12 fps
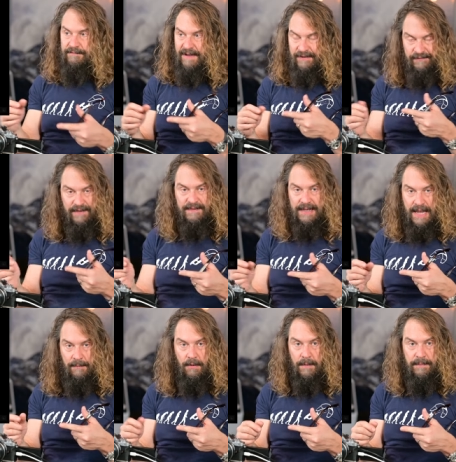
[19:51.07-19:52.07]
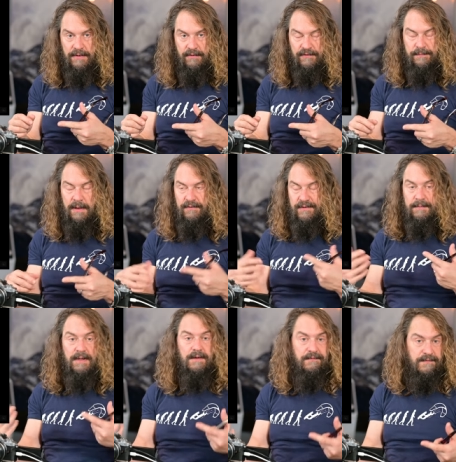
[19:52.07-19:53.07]
If I set the camera up underexposed, I'm
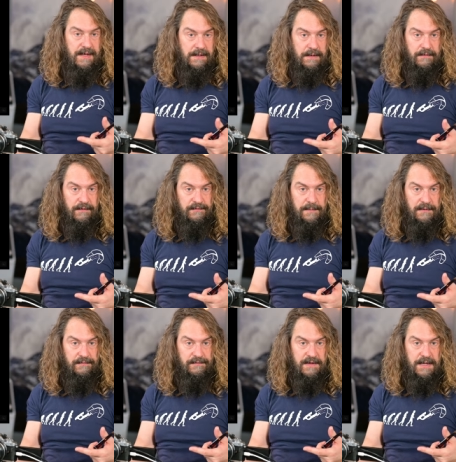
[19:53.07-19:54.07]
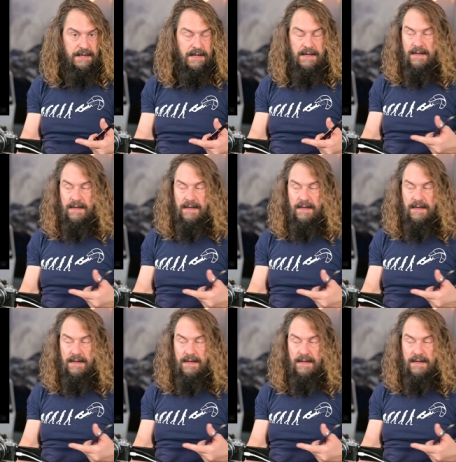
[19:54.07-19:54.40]
gonna see an underexposed scene.